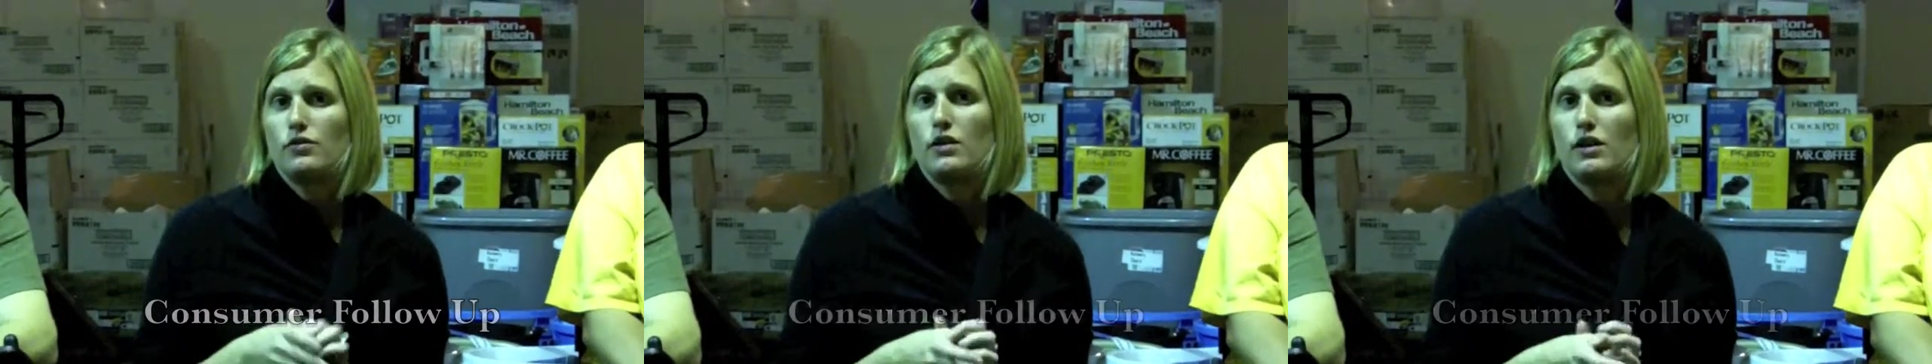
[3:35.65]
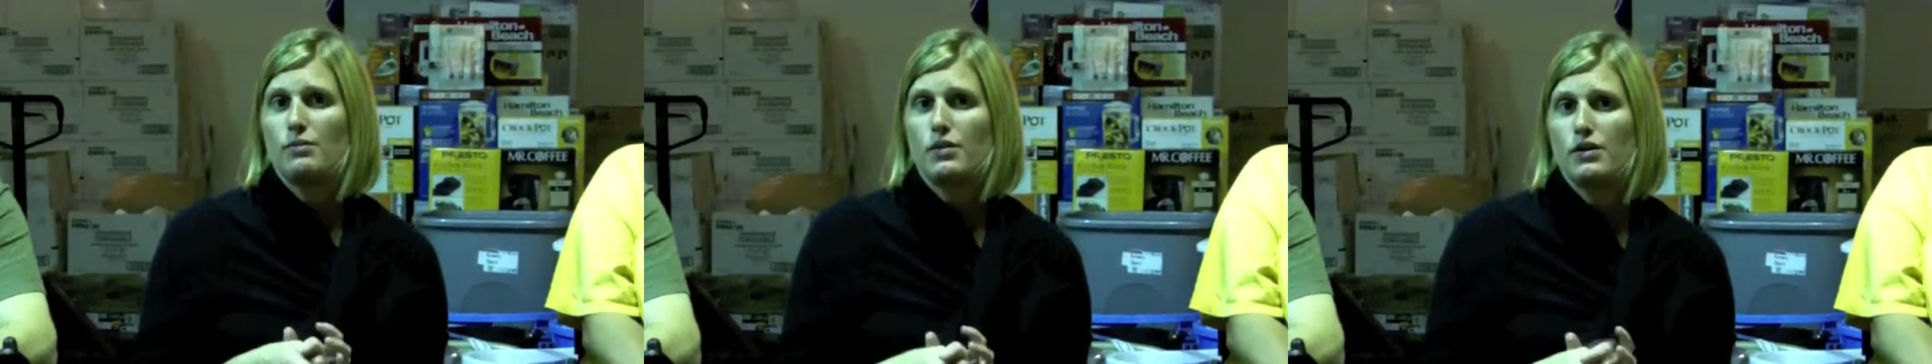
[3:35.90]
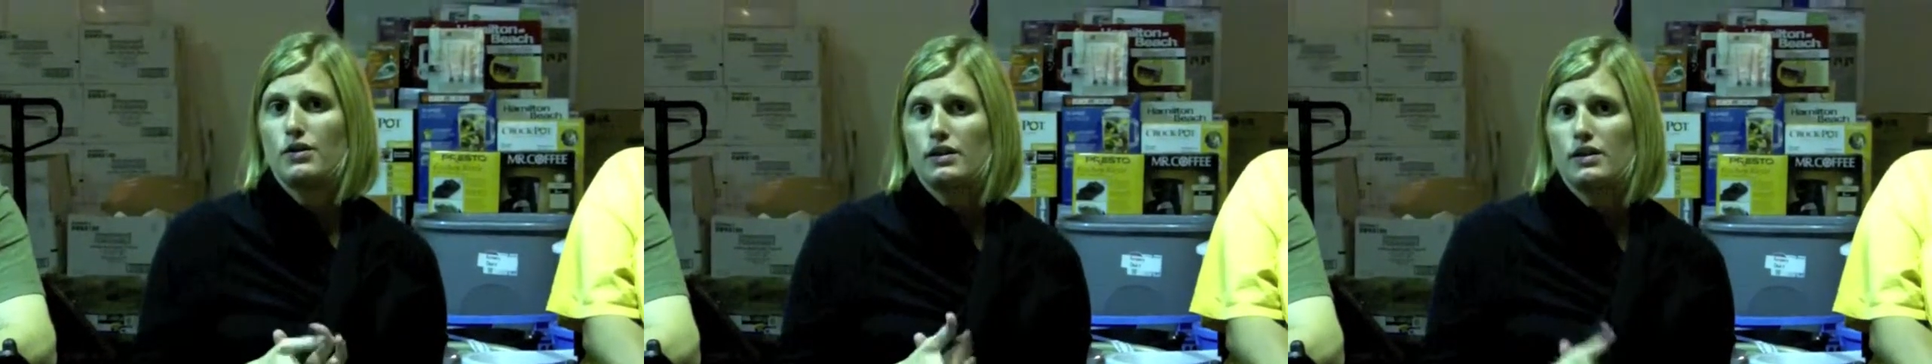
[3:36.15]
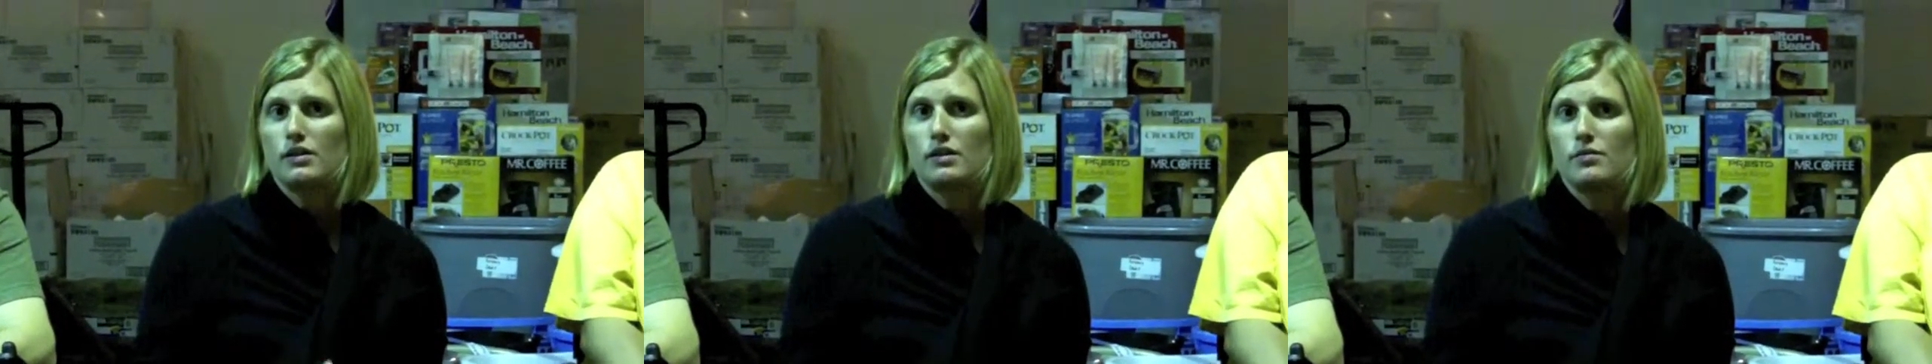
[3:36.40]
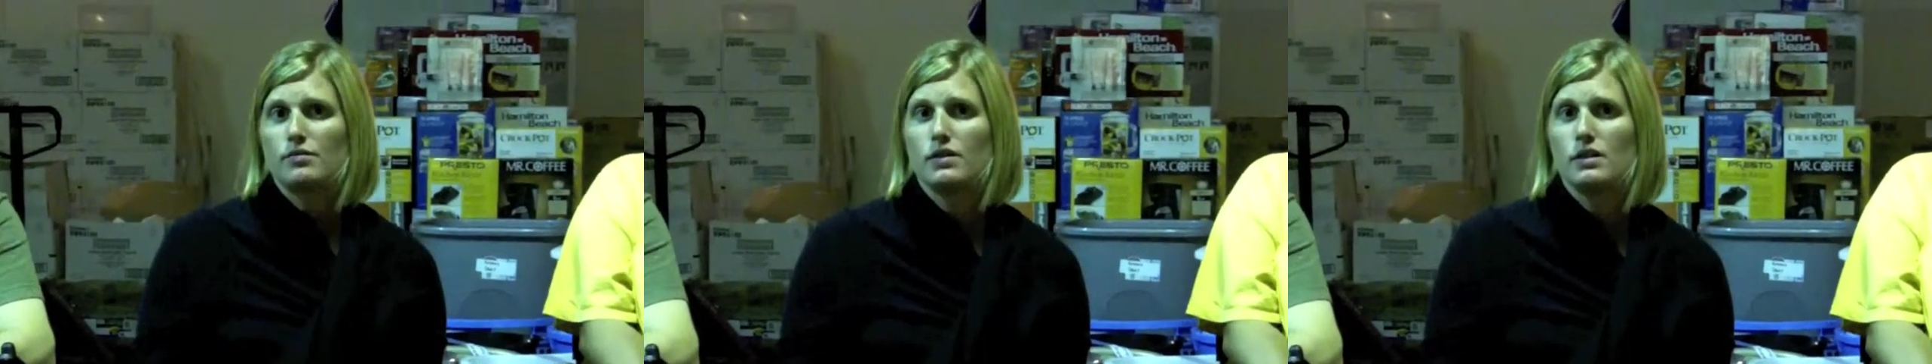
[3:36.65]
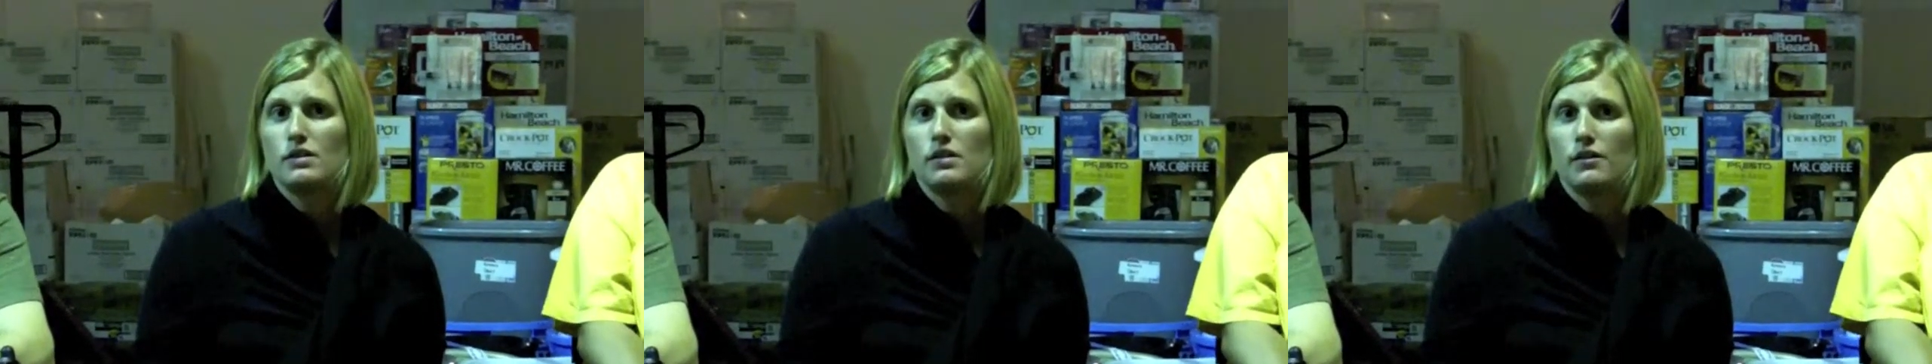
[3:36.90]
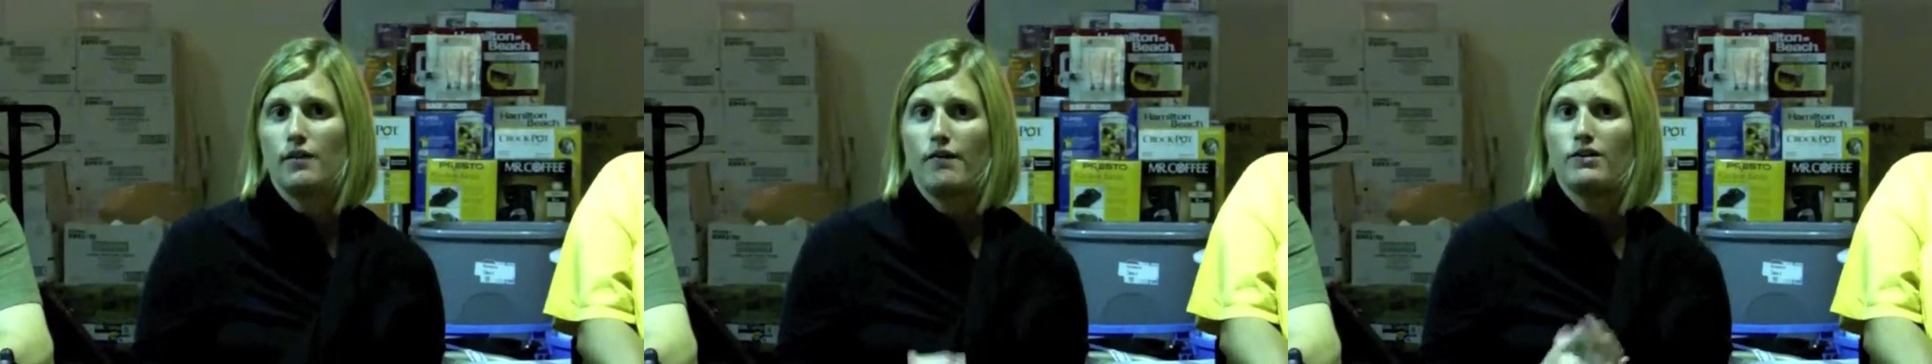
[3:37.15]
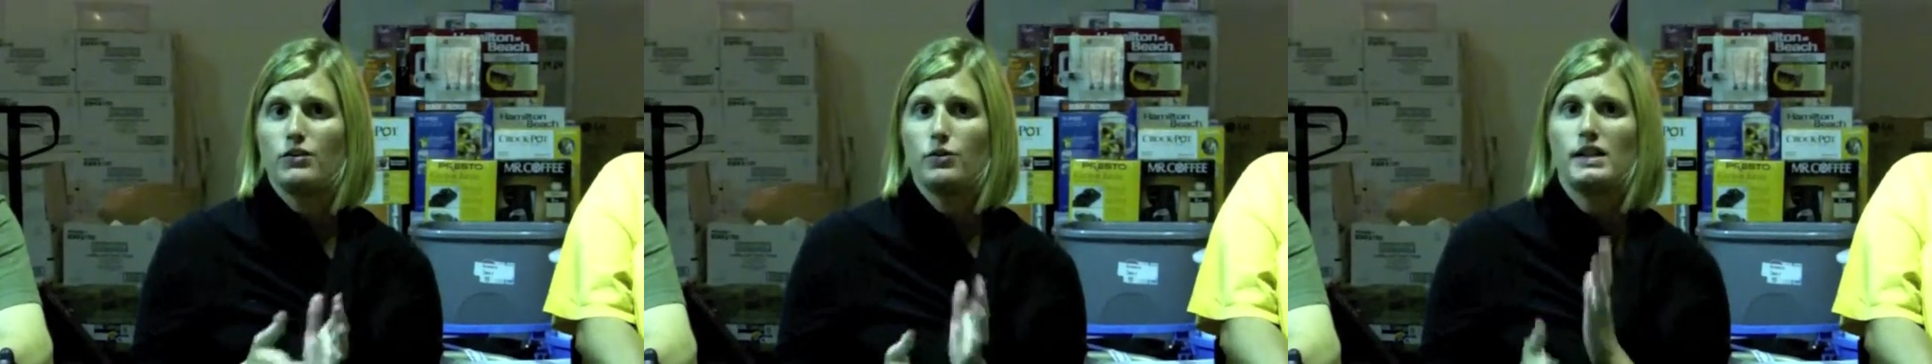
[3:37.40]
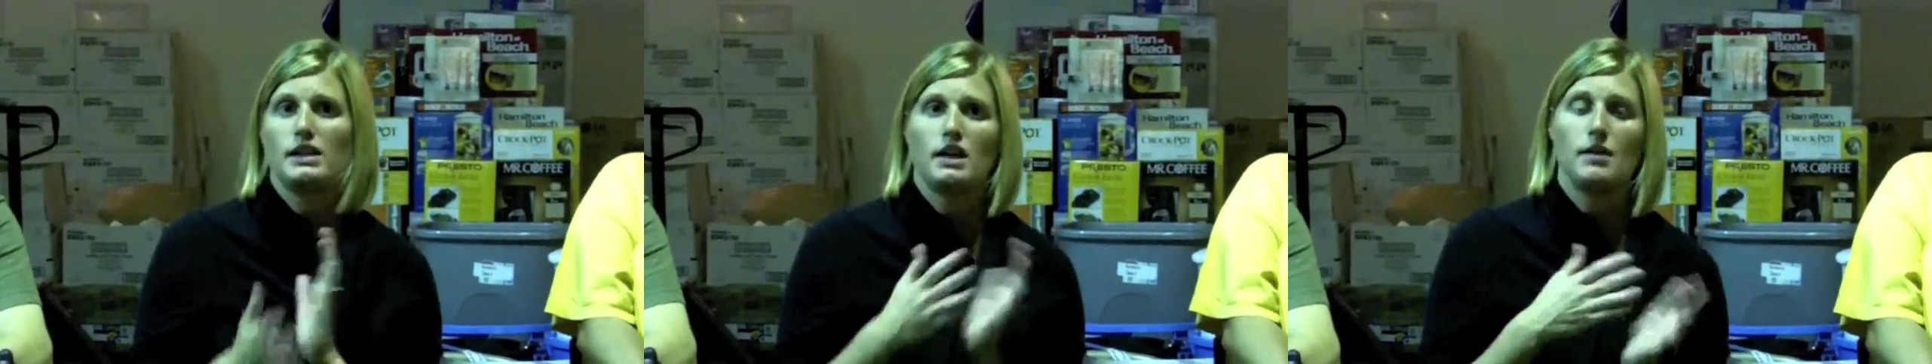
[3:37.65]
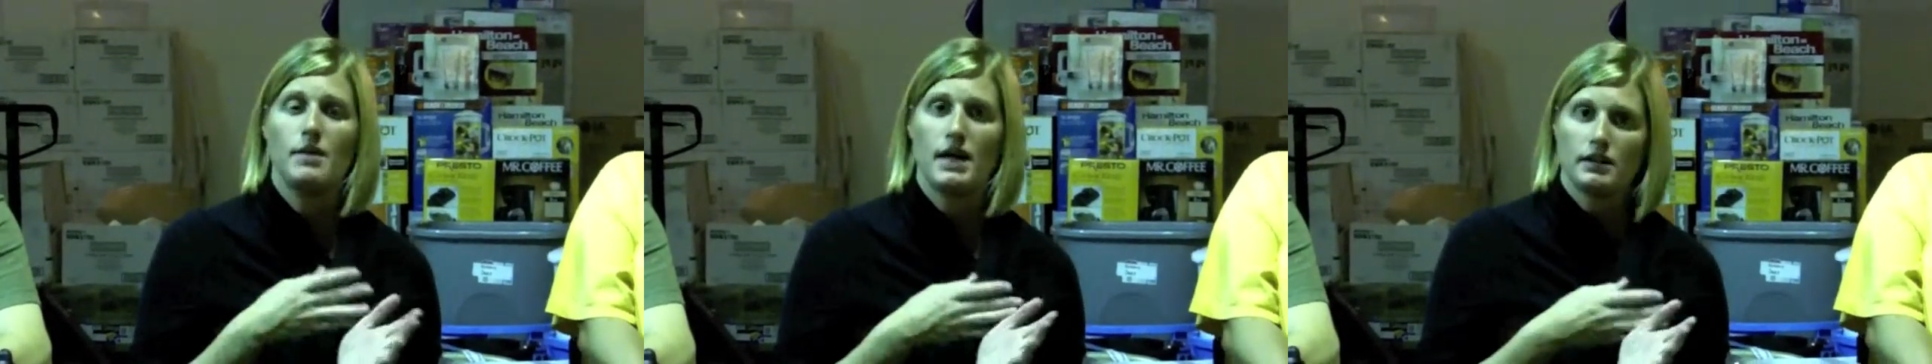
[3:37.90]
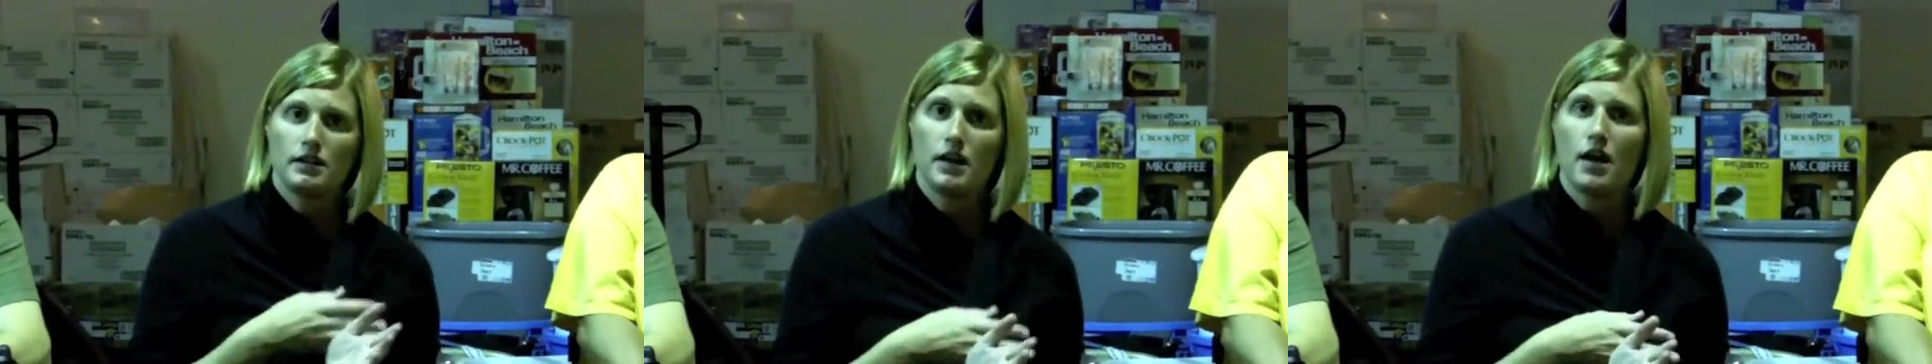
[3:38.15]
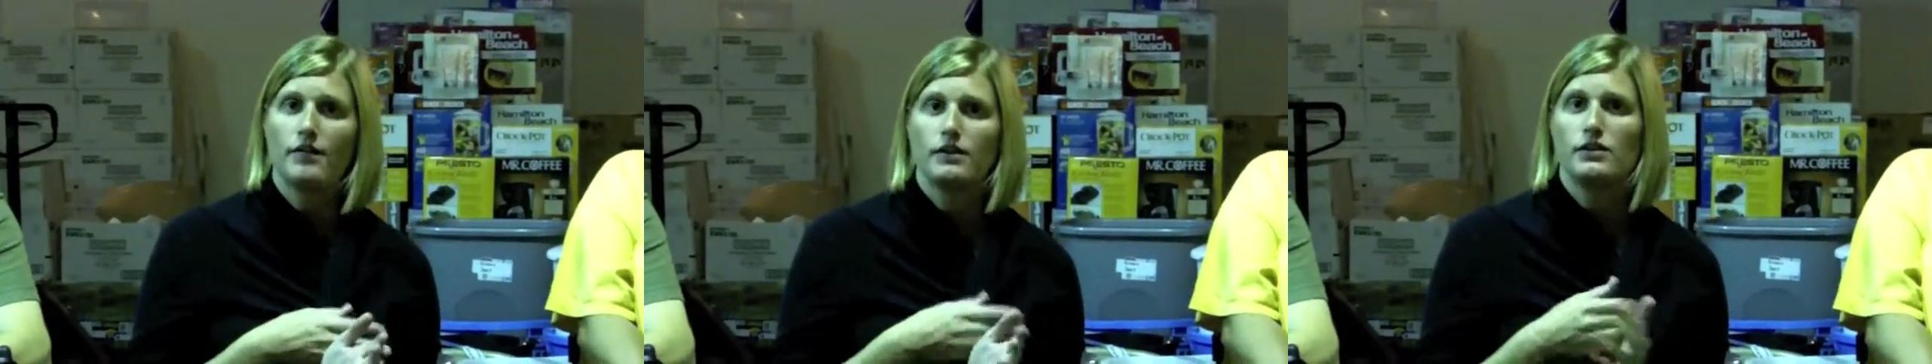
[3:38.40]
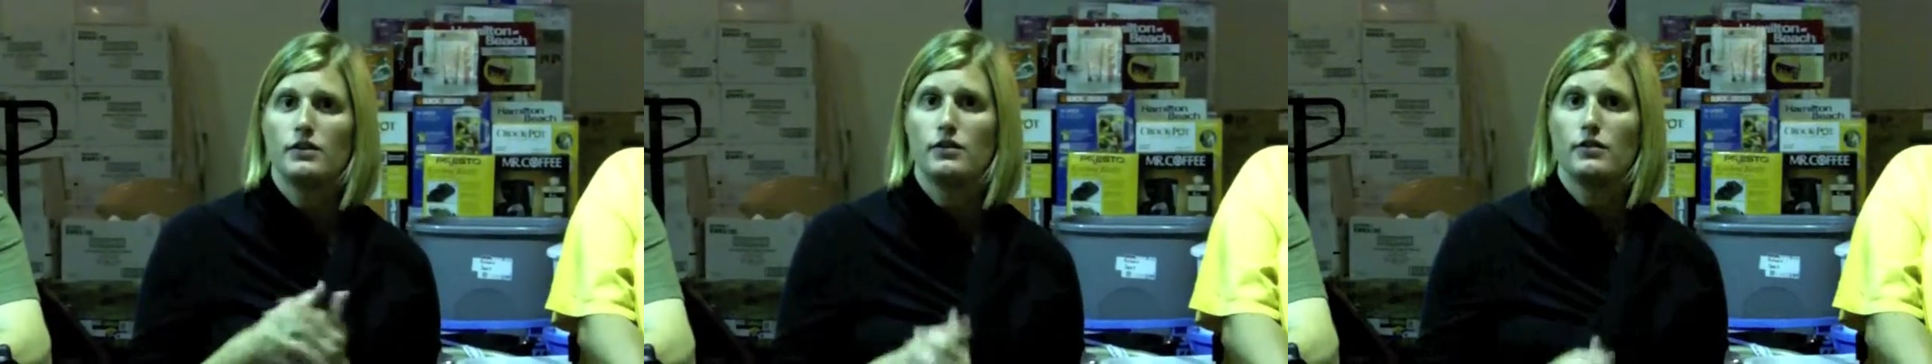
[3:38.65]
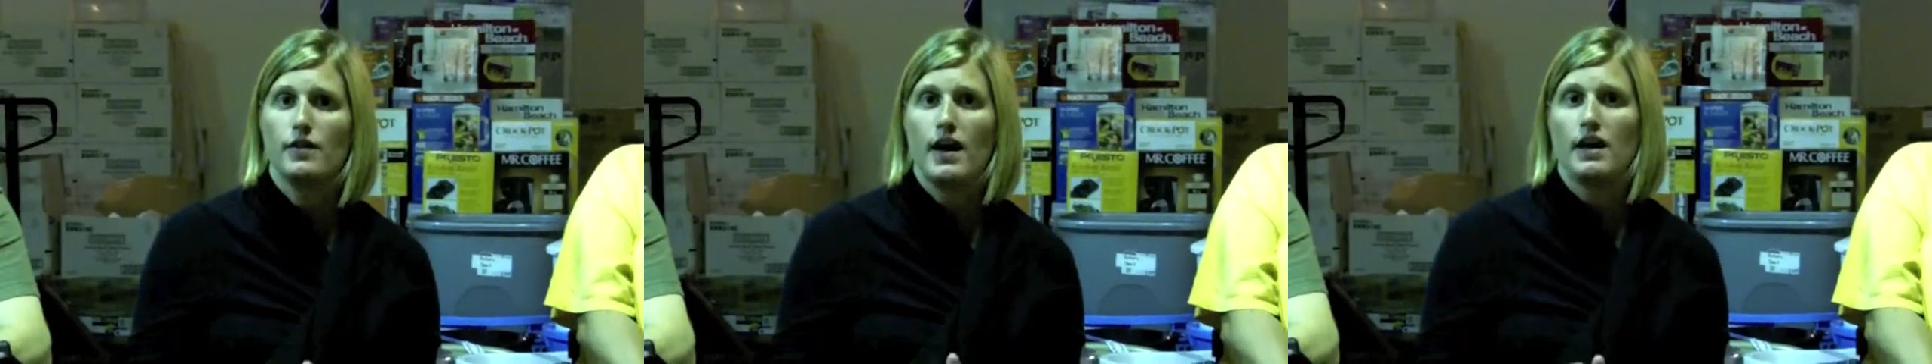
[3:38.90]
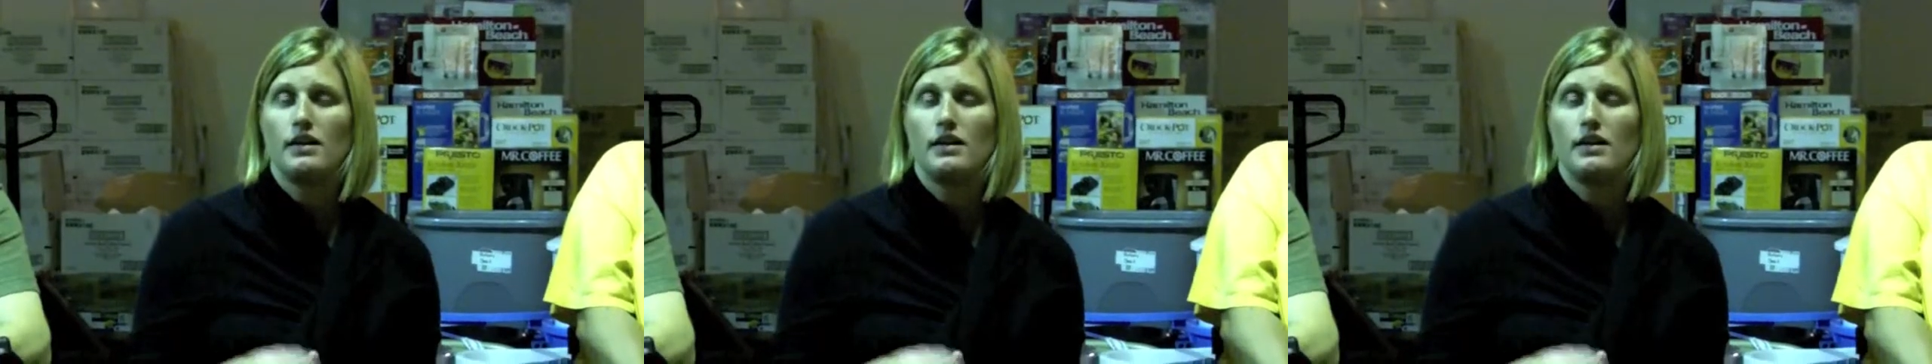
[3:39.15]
the computer systems instead of having to wait to come back to the office to do that,